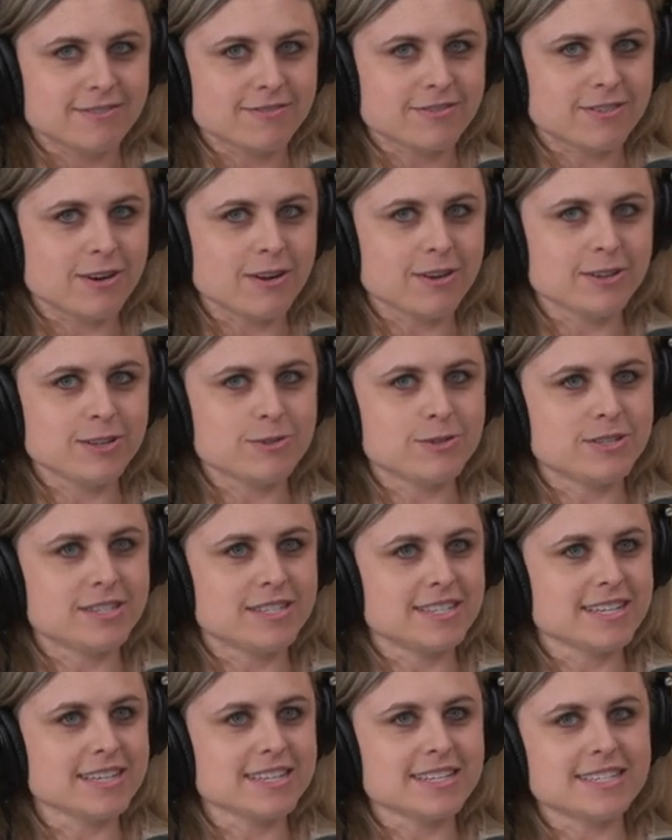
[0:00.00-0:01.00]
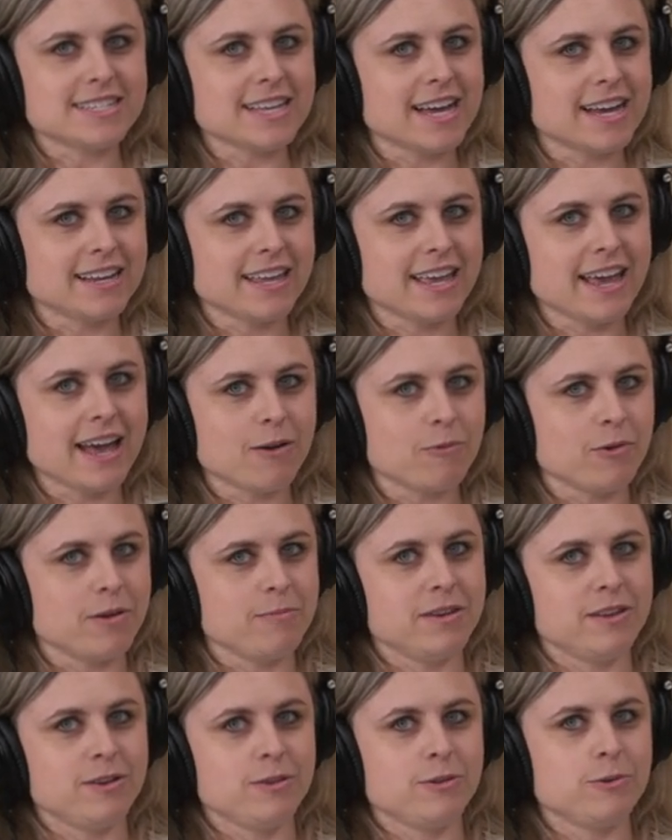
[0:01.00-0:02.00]
For all you six sad cat
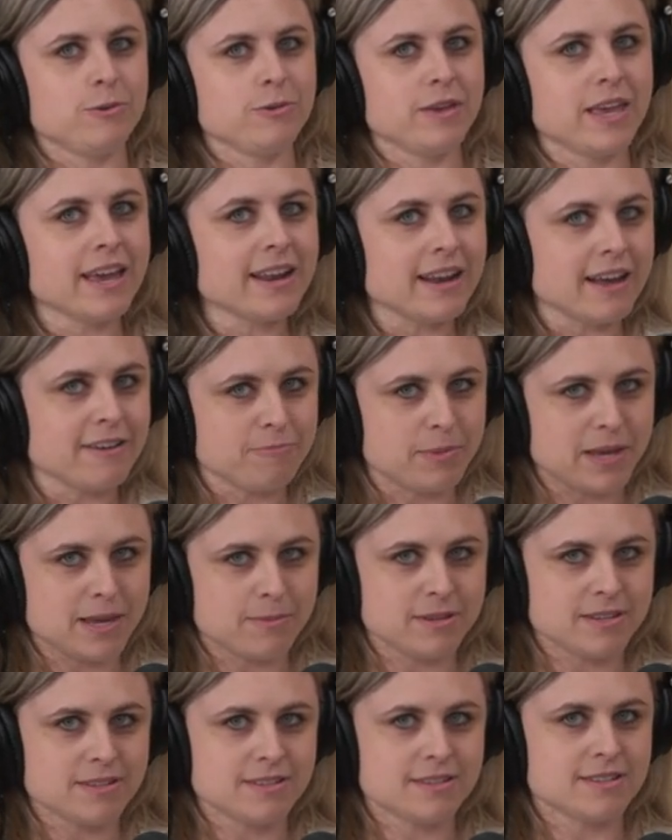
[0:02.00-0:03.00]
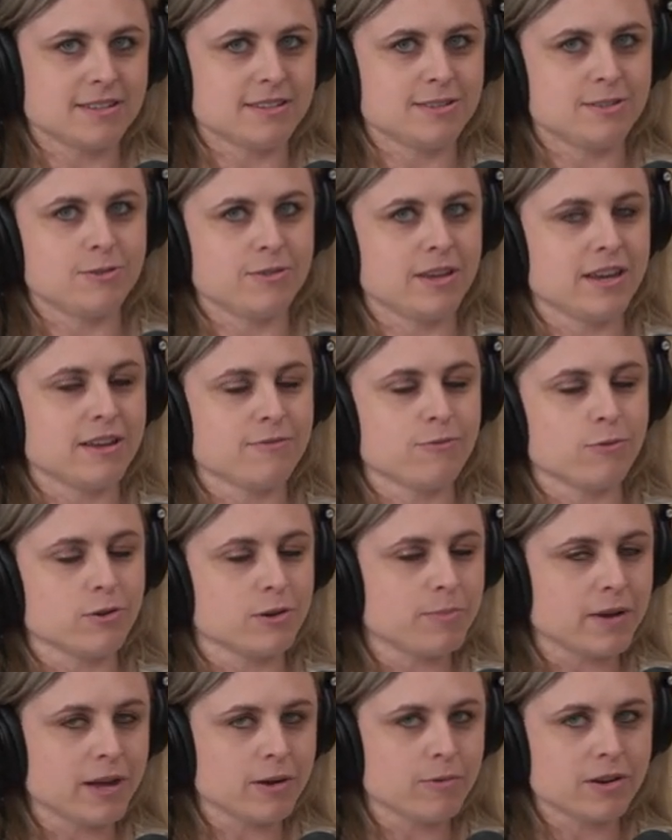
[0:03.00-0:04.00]
women who can't have babies because you can't afford to
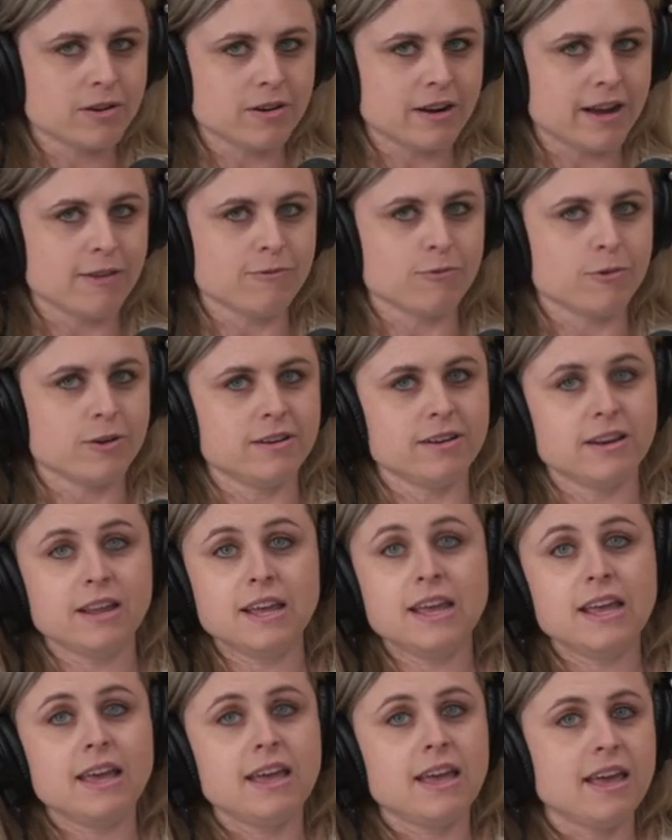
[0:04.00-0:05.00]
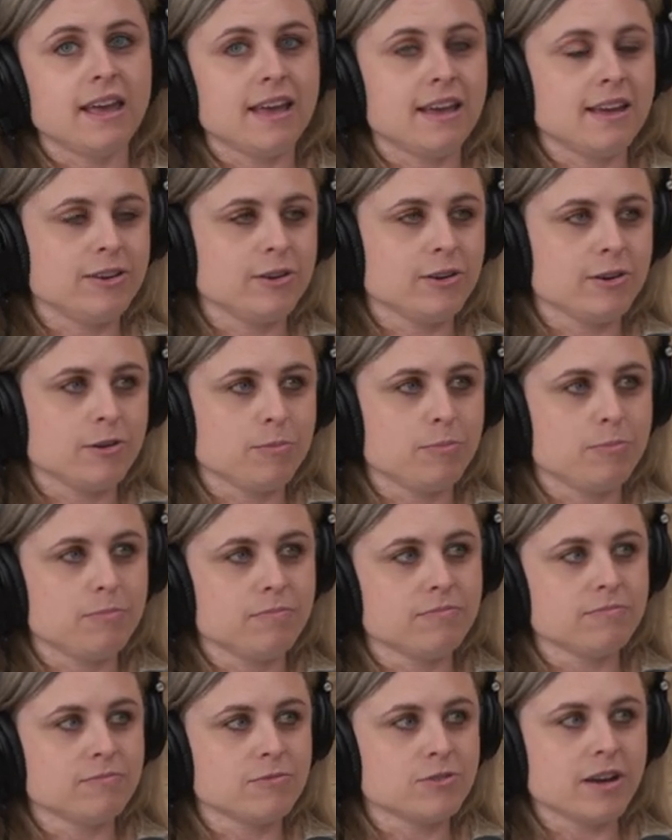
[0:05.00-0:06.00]
buy one or have one, and you're
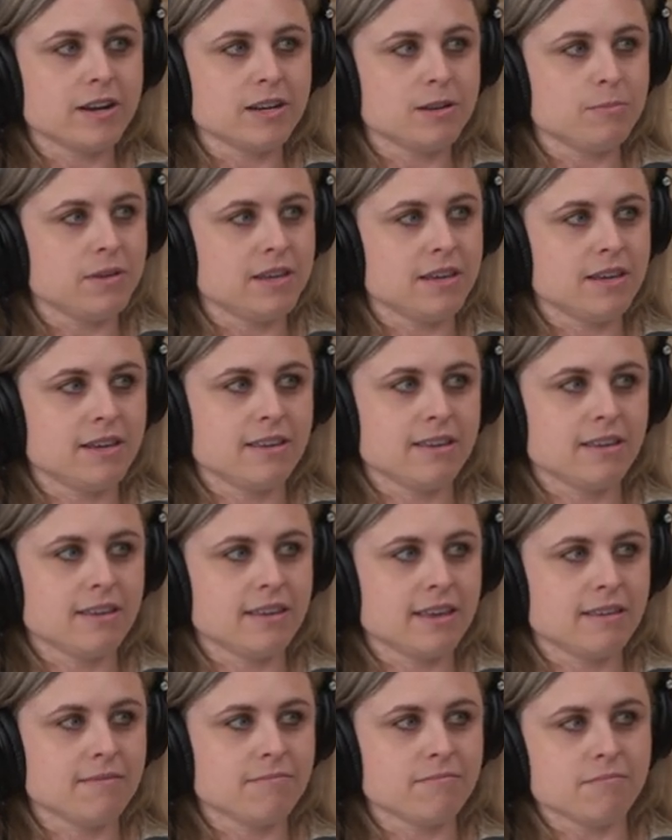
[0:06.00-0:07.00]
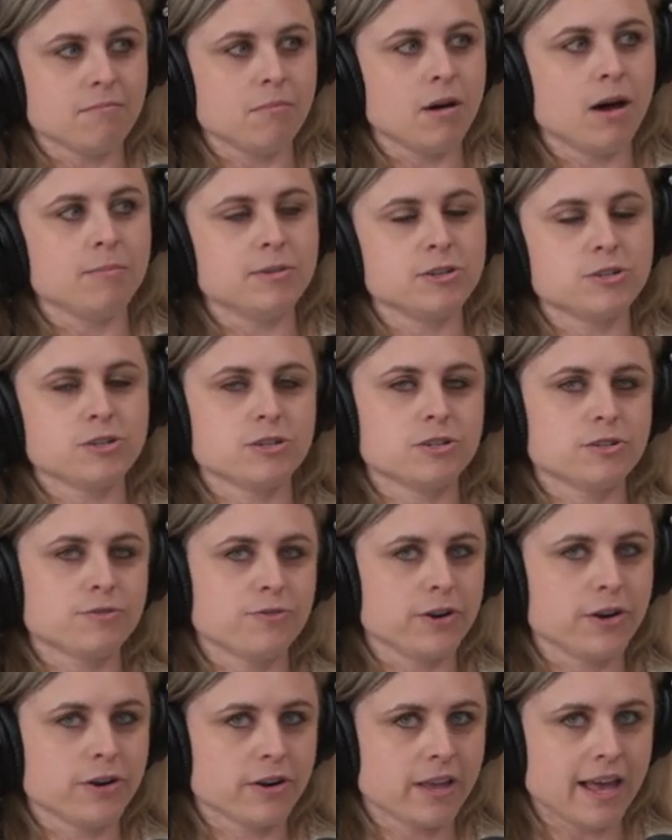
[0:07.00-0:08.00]
trying to be momagers for
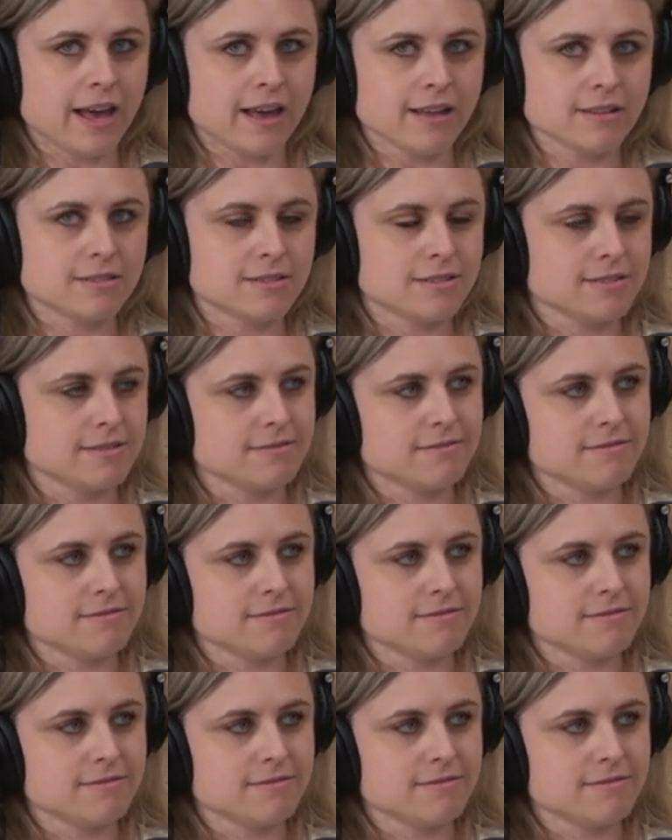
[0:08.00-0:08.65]
your cats.